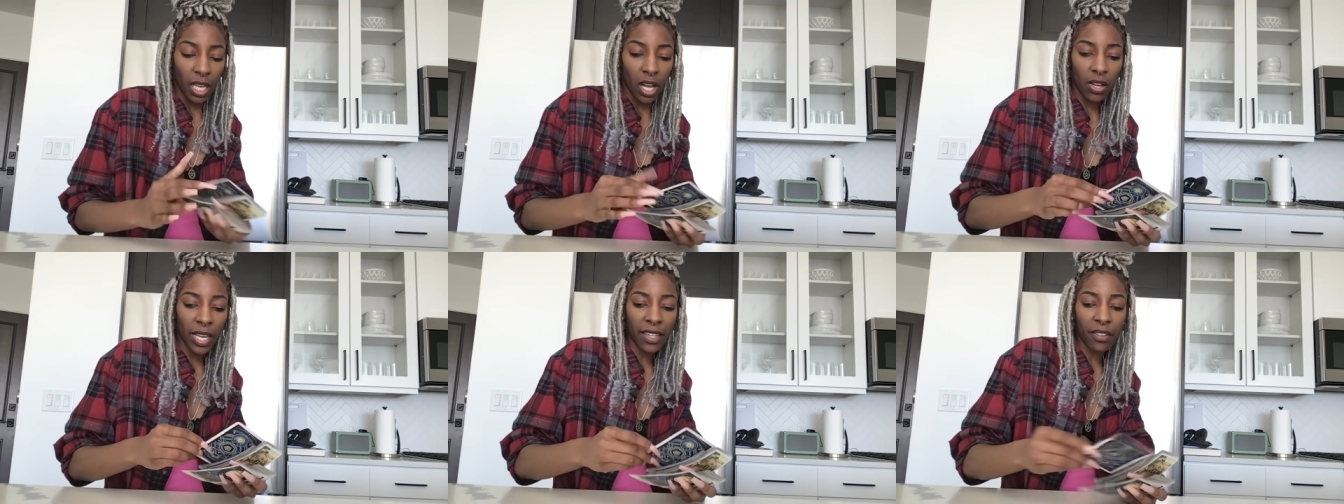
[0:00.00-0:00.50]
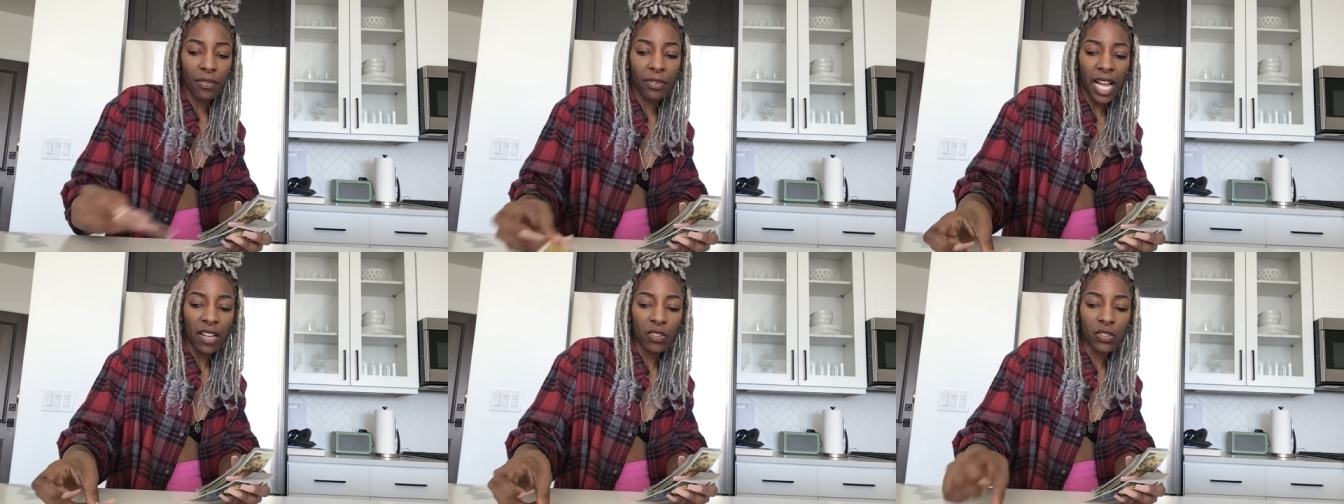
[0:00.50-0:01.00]
Okay, the
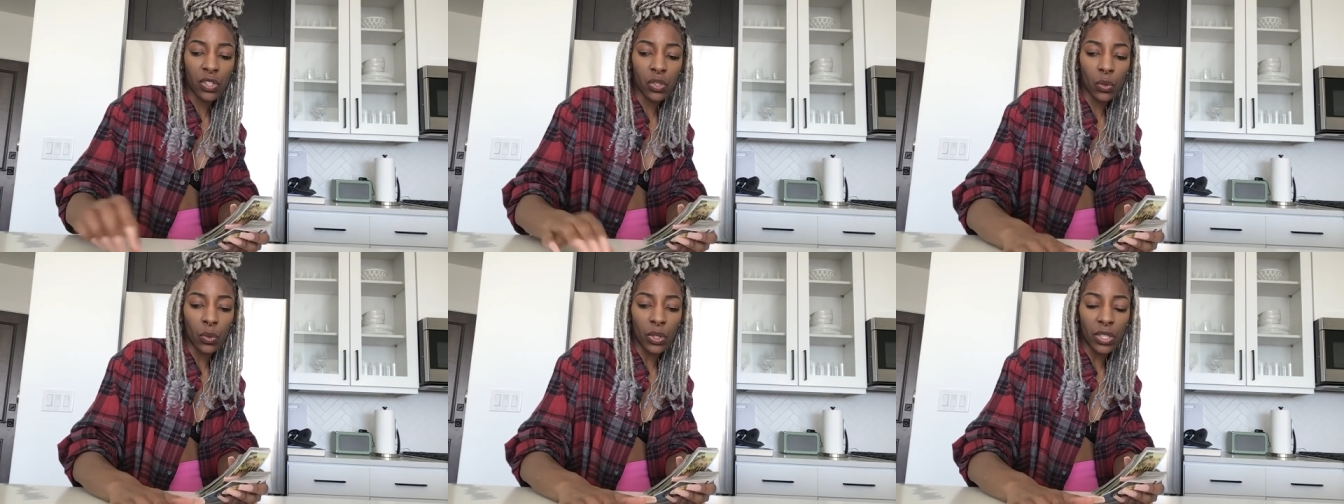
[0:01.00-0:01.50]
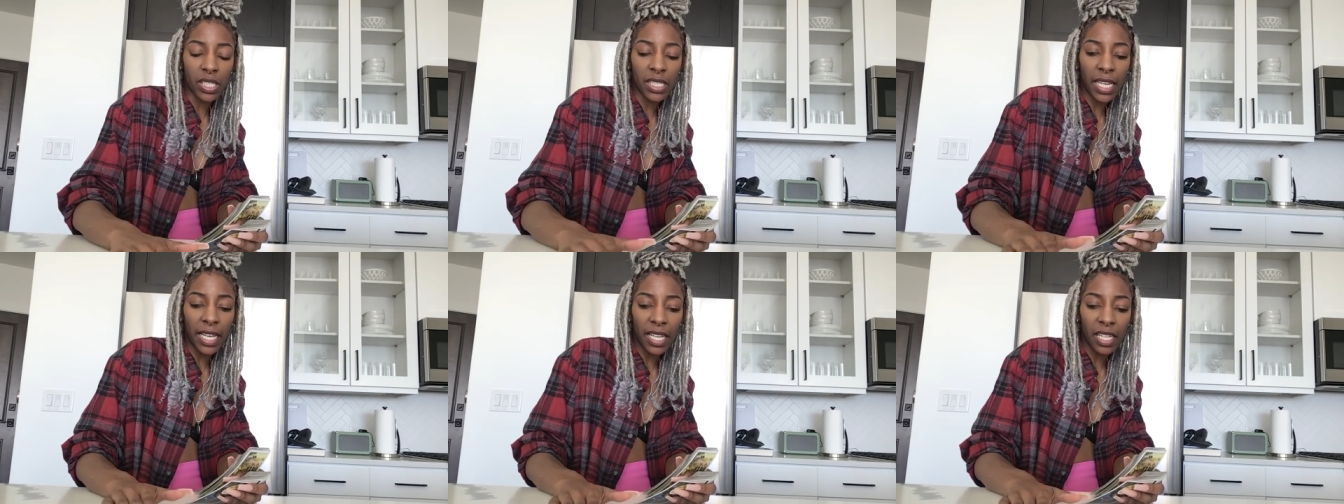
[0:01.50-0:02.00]
five of swords,
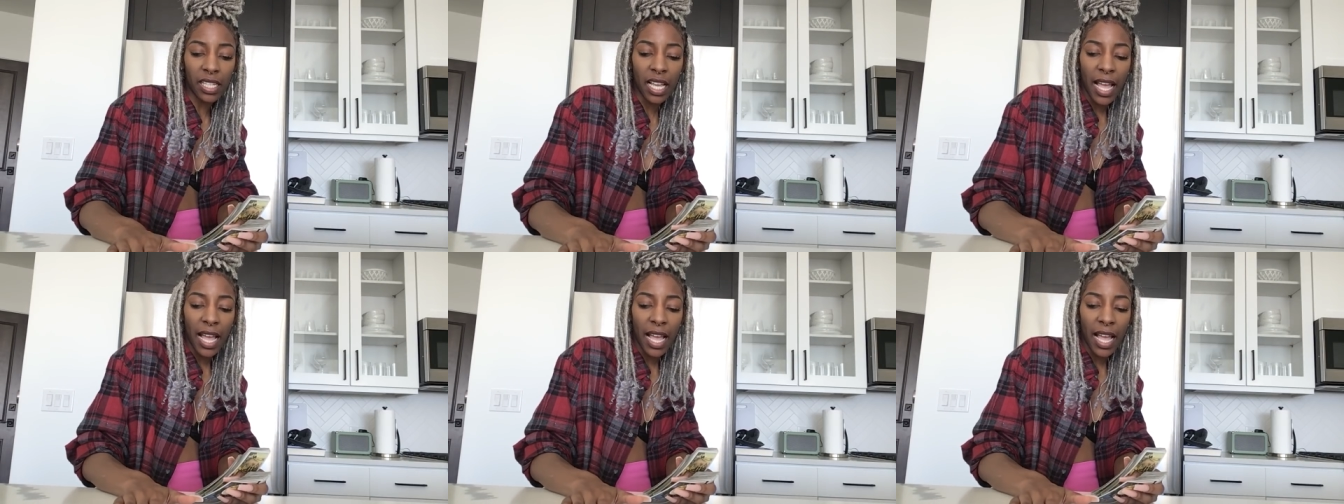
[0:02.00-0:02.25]
yeah.